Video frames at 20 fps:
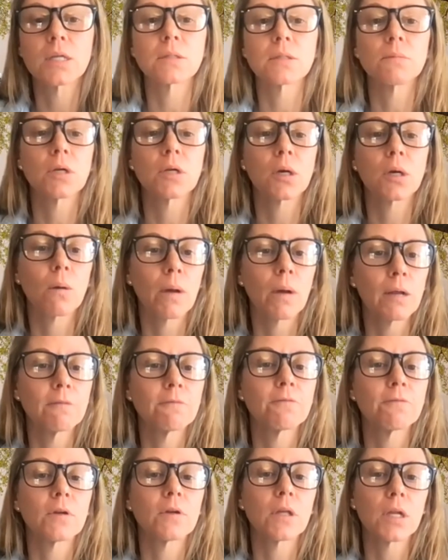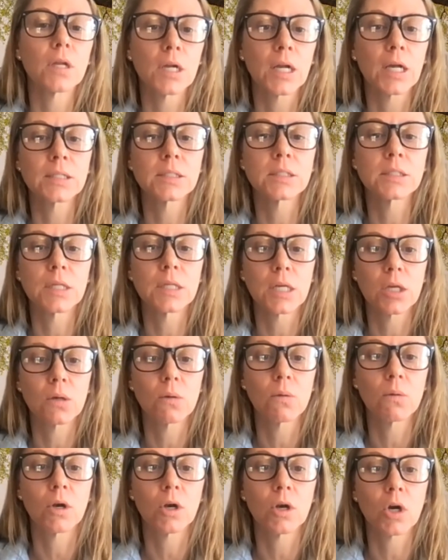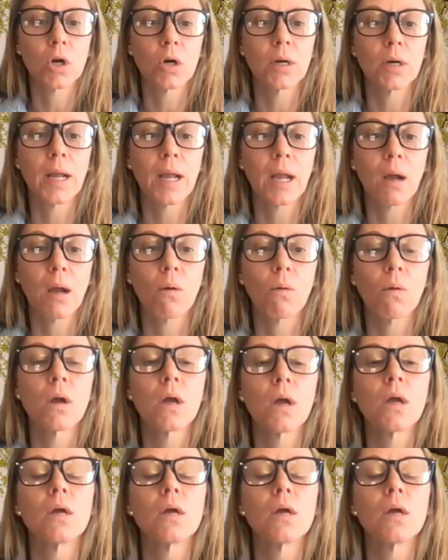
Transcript: I'm going to go ahead and fill out an SDQ on her now,